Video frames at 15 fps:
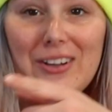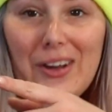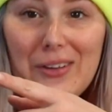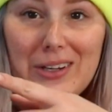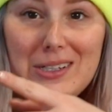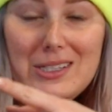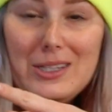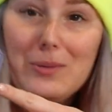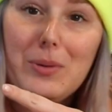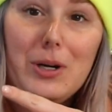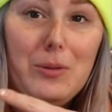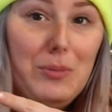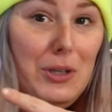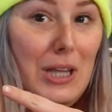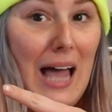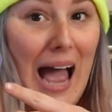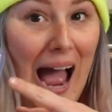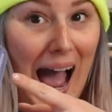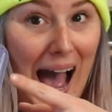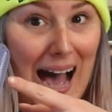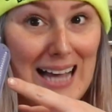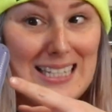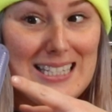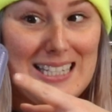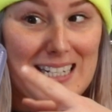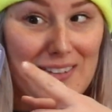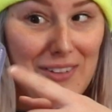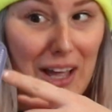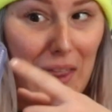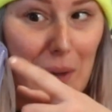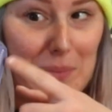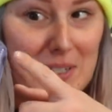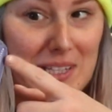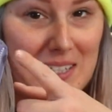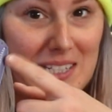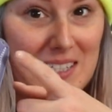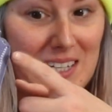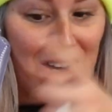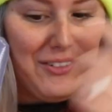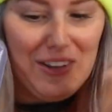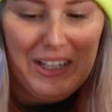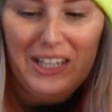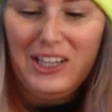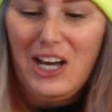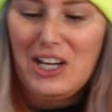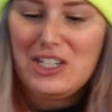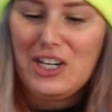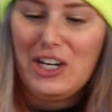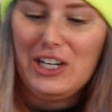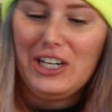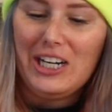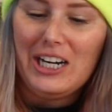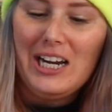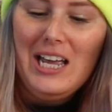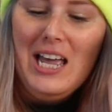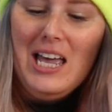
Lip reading: you notice, the purple has developed. This is definitely a lot darker